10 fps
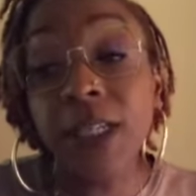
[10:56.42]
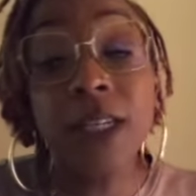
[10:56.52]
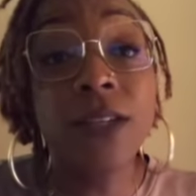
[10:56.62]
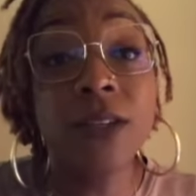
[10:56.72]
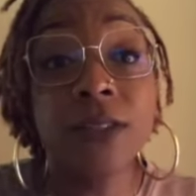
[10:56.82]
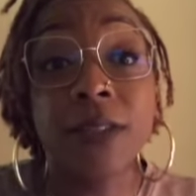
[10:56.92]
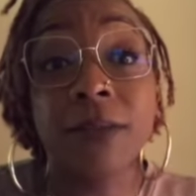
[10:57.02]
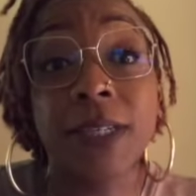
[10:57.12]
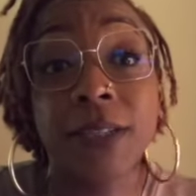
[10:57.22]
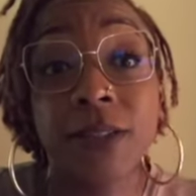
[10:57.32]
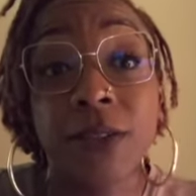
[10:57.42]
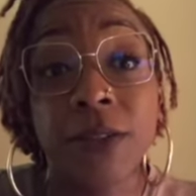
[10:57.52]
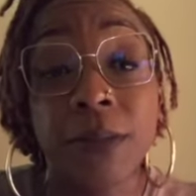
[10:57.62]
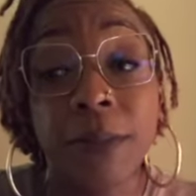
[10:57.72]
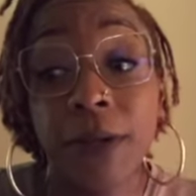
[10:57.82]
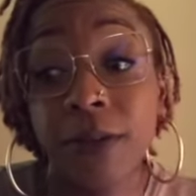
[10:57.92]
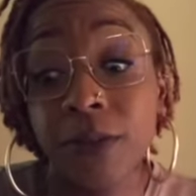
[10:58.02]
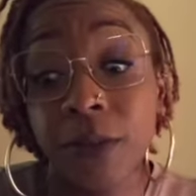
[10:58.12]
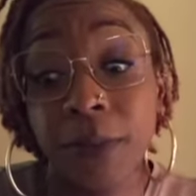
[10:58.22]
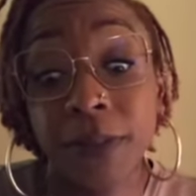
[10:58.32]
You know, sometimes you end up married
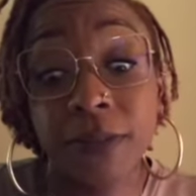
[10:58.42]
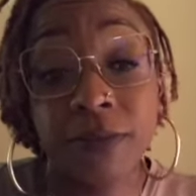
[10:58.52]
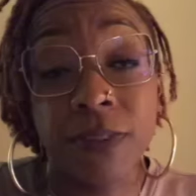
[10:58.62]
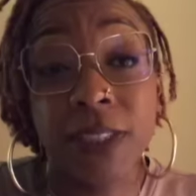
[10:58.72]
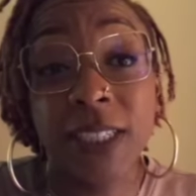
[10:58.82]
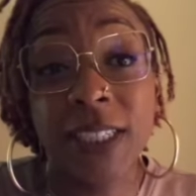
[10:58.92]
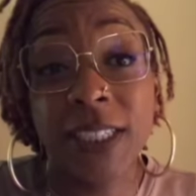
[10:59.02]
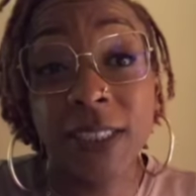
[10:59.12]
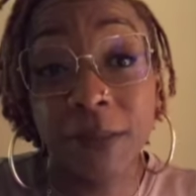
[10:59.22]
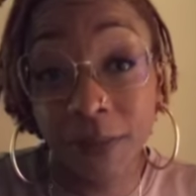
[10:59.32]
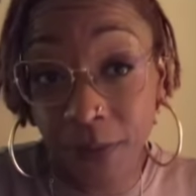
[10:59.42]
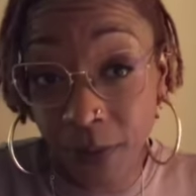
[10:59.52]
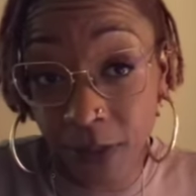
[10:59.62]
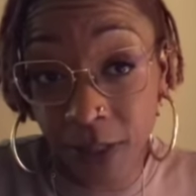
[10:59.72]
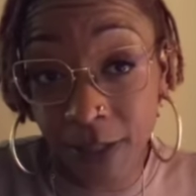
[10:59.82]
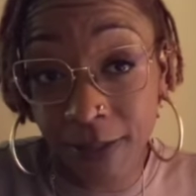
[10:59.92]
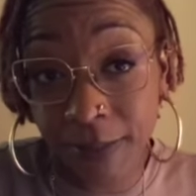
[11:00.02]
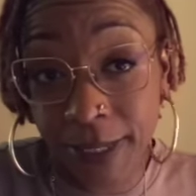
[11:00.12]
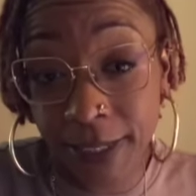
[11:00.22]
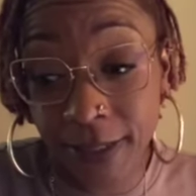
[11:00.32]
to a person for ten years before you see all the
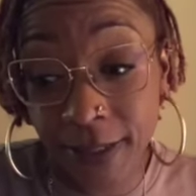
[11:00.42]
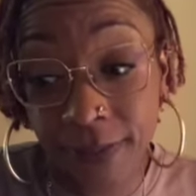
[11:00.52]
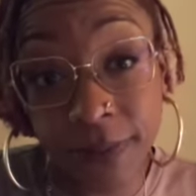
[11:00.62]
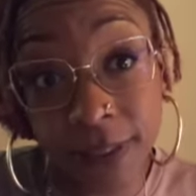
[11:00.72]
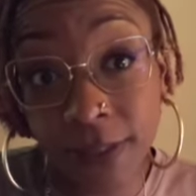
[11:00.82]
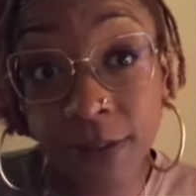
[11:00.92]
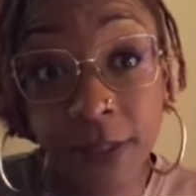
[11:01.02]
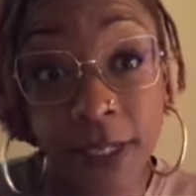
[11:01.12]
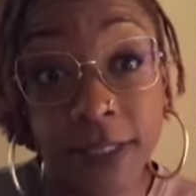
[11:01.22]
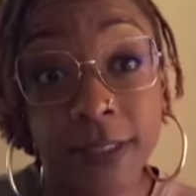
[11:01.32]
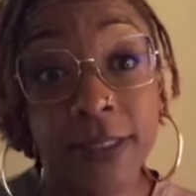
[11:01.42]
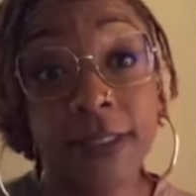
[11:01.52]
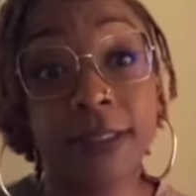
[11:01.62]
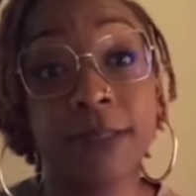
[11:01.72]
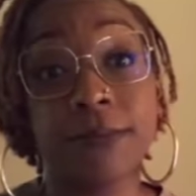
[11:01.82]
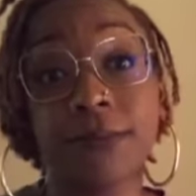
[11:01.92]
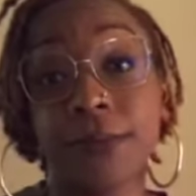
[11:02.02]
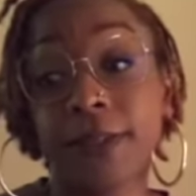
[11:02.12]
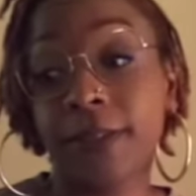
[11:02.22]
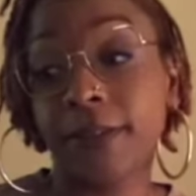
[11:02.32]
bad stuff. At least you got to see this up front.